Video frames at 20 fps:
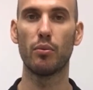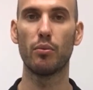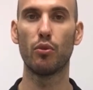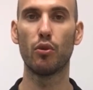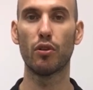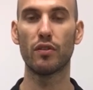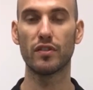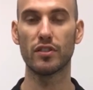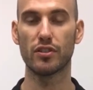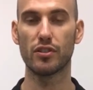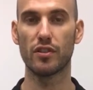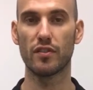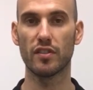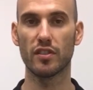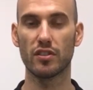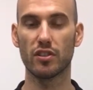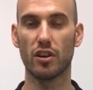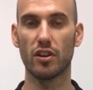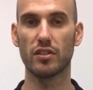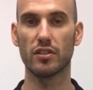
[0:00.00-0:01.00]
more of a
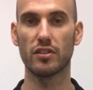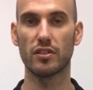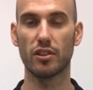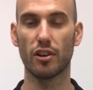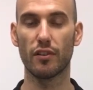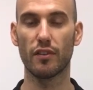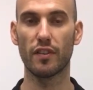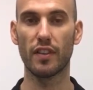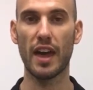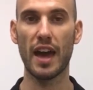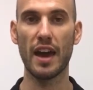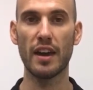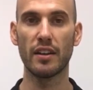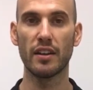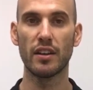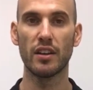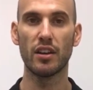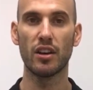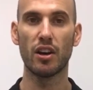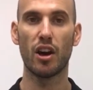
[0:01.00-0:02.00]
serving sizes. So for
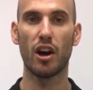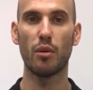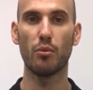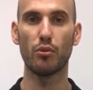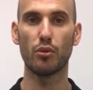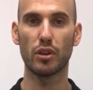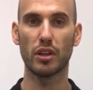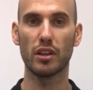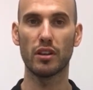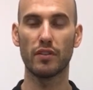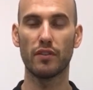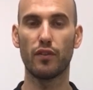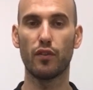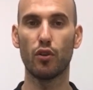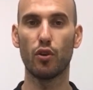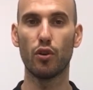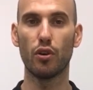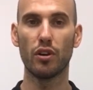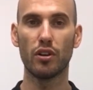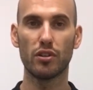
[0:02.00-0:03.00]
that, I'm looking
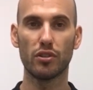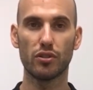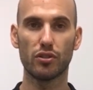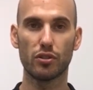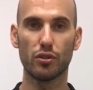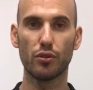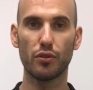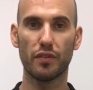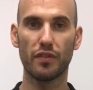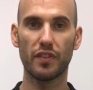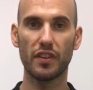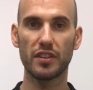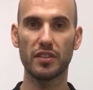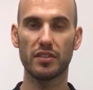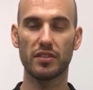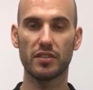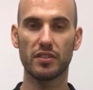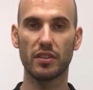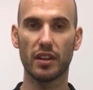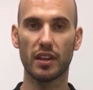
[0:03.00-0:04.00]
for 2
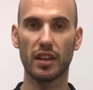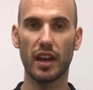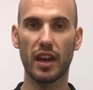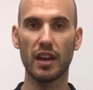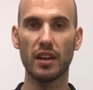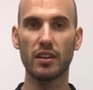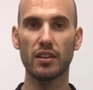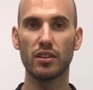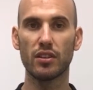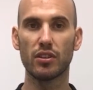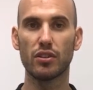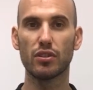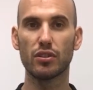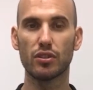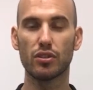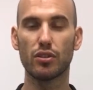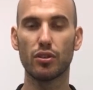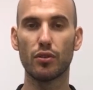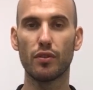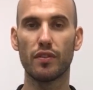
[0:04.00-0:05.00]
fists, okay?
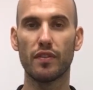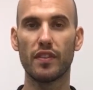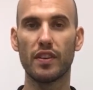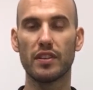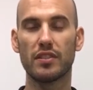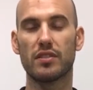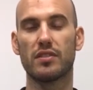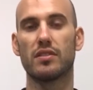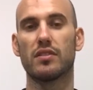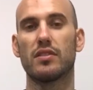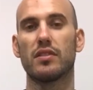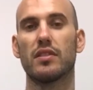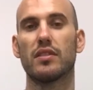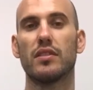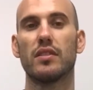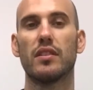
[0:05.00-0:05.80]
2 fists.